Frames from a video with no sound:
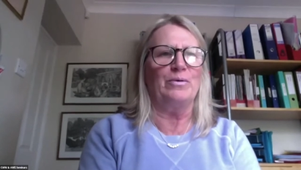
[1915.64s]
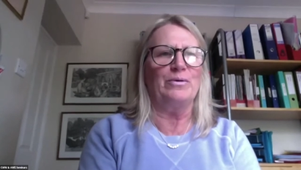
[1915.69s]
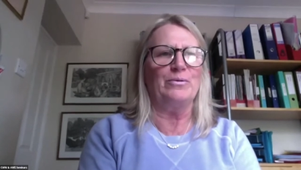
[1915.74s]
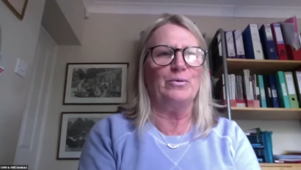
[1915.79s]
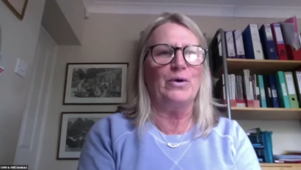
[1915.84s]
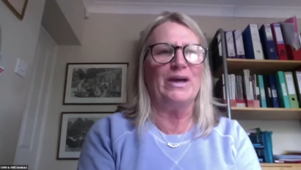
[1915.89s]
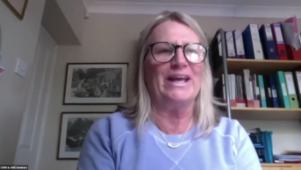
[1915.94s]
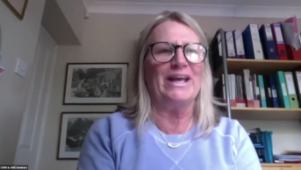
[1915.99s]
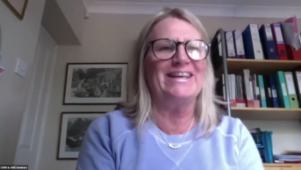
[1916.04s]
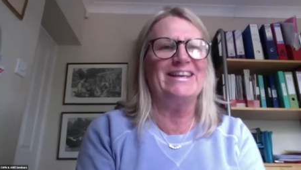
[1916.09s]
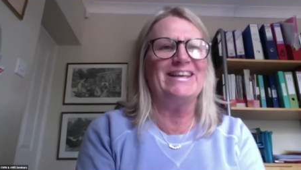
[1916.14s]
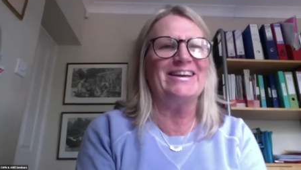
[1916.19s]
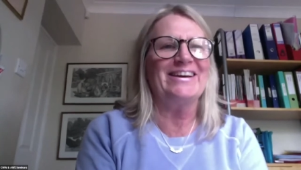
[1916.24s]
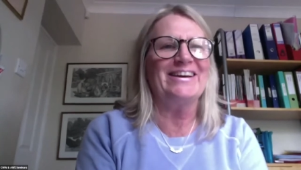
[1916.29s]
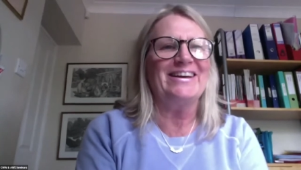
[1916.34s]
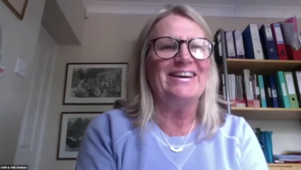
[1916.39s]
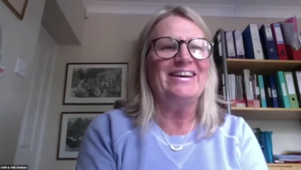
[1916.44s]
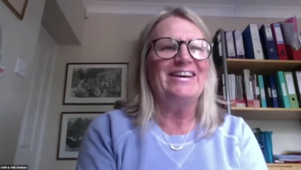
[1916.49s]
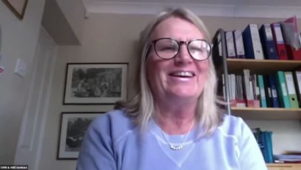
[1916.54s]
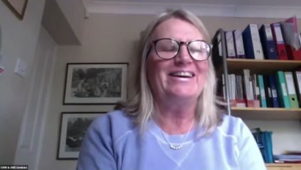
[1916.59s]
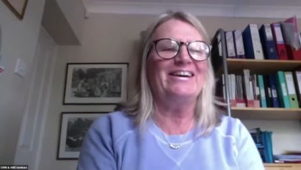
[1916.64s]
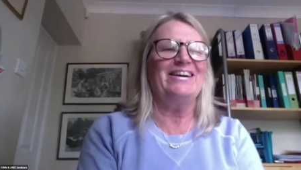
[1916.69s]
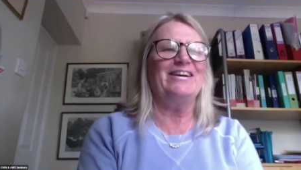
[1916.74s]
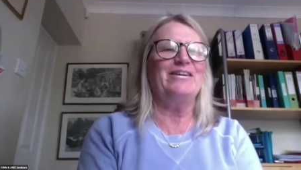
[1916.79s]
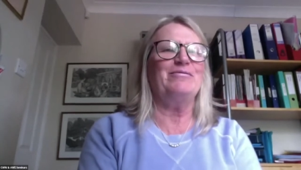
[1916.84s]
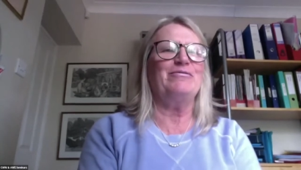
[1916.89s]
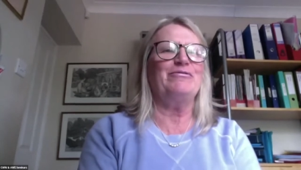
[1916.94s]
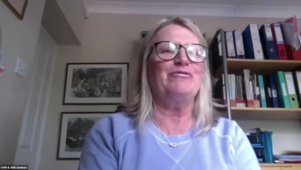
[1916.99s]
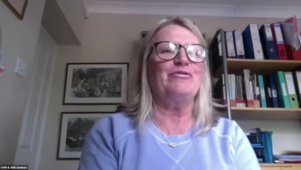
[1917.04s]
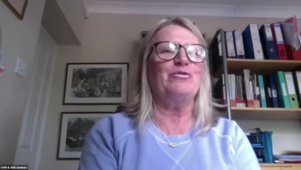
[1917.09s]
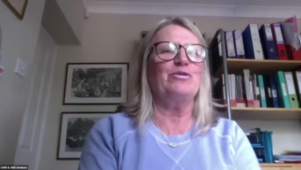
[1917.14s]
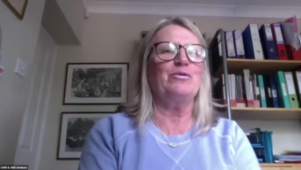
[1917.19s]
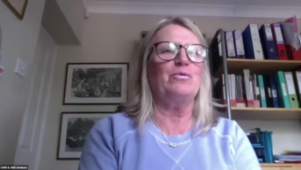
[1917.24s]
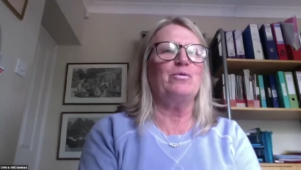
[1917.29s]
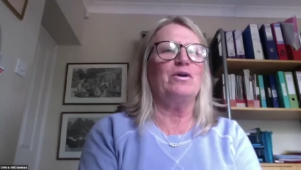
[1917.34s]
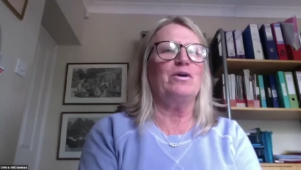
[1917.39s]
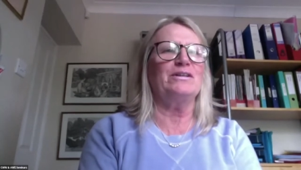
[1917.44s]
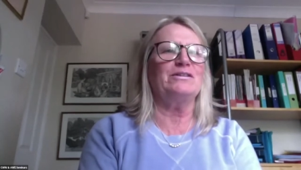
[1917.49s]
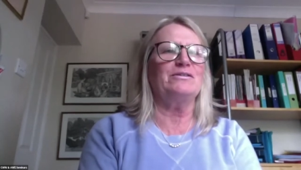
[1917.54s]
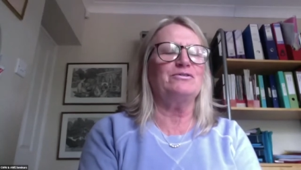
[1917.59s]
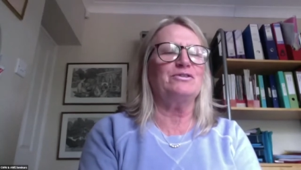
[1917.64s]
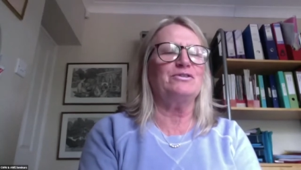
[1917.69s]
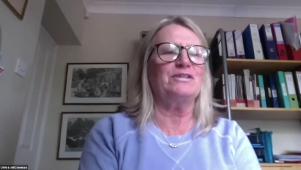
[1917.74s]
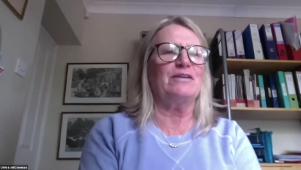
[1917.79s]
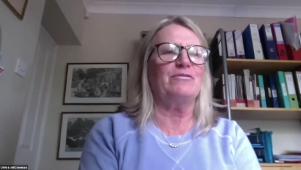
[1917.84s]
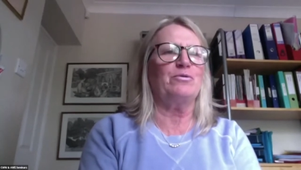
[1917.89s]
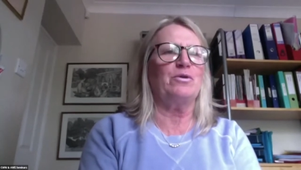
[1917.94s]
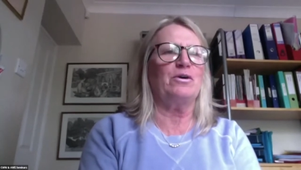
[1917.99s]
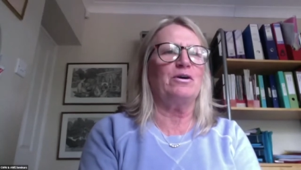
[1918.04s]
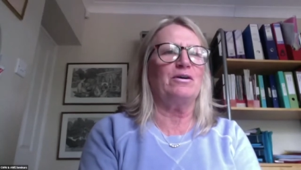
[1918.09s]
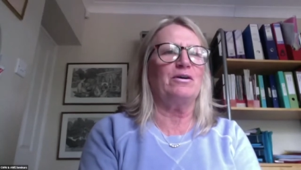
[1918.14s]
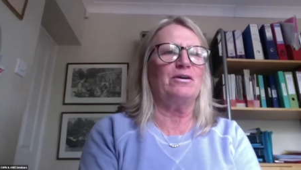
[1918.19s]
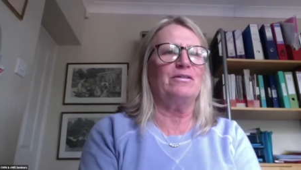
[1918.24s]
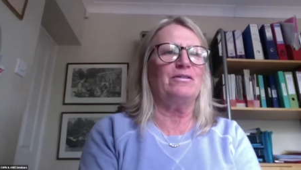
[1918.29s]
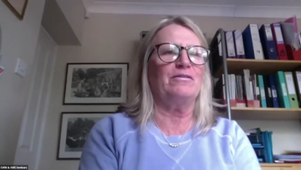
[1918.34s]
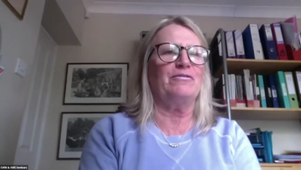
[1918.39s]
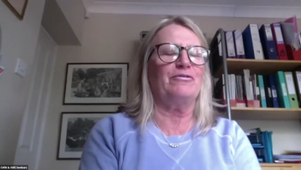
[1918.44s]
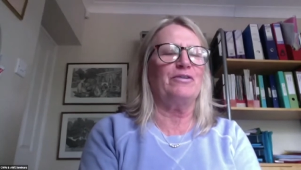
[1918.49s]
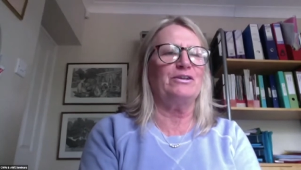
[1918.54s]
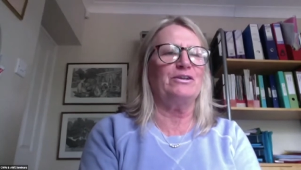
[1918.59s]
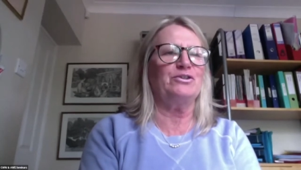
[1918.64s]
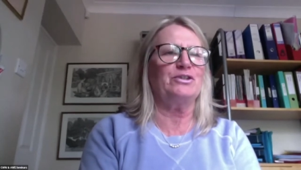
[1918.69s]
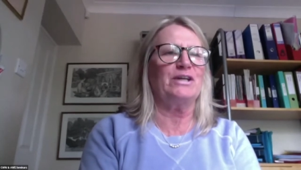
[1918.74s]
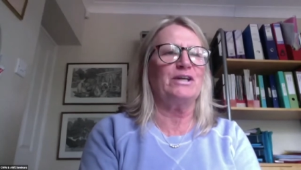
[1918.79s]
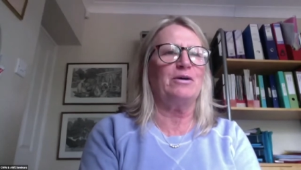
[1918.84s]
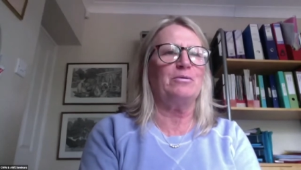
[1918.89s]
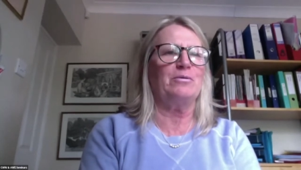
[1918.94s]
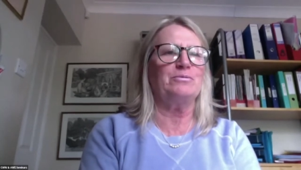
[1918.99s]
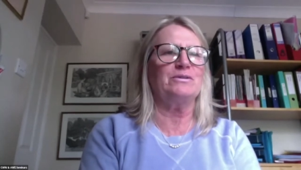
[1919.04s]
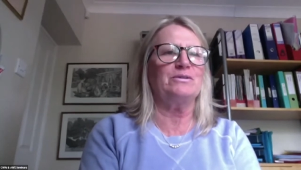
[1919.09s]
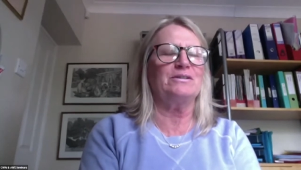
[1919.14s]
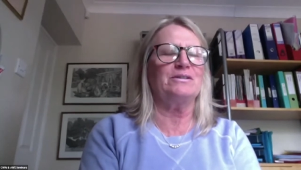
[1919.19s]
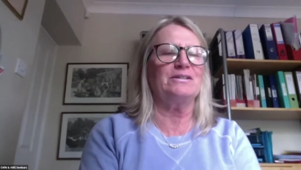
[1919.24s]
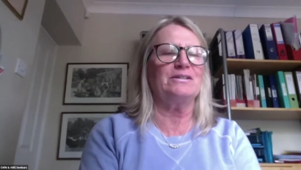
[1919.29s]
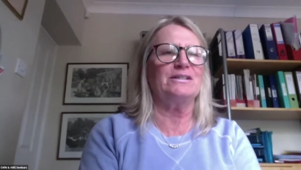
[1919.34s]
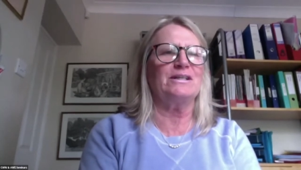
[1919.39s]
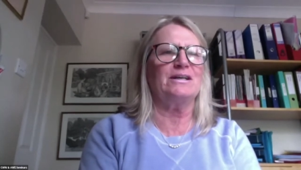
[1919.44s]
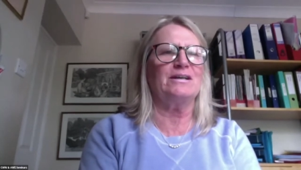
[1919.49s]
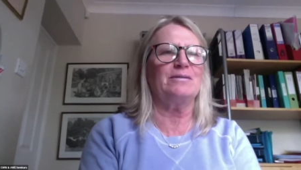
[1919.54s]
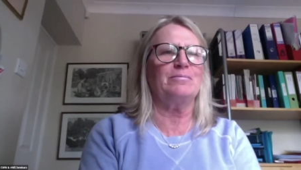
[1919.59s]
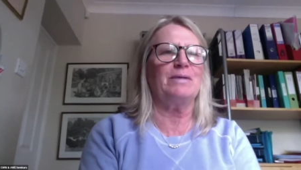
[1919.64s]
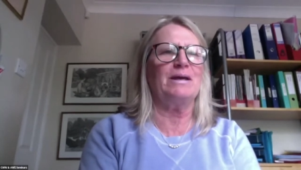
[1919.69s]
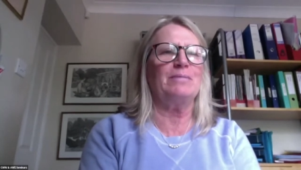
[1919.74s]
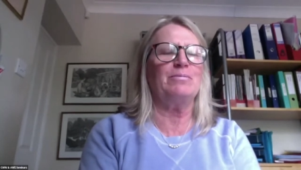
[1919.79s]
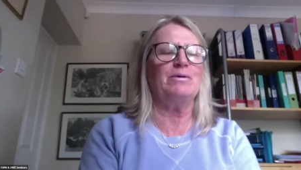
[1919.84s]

Wink, um, for the wines of Savoie and the French Alps, and uh, maybe